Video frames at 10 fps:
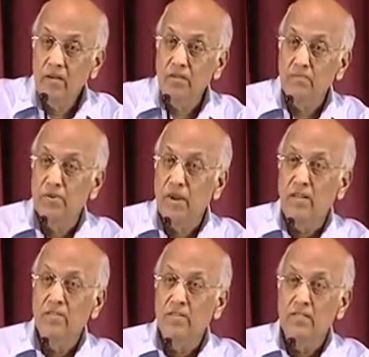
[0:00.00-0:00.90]
where the
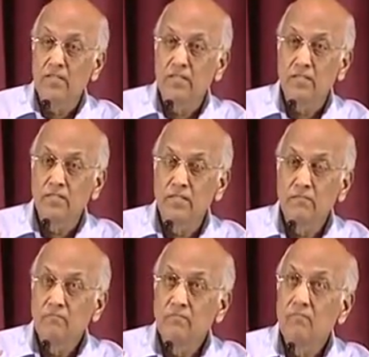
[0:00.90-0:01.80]
bride says,
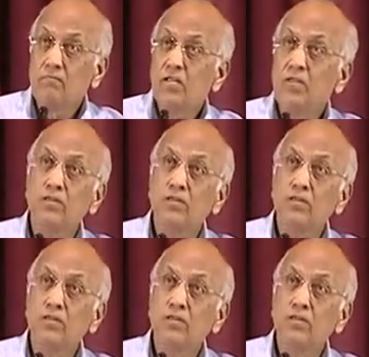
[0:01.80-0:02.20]
"My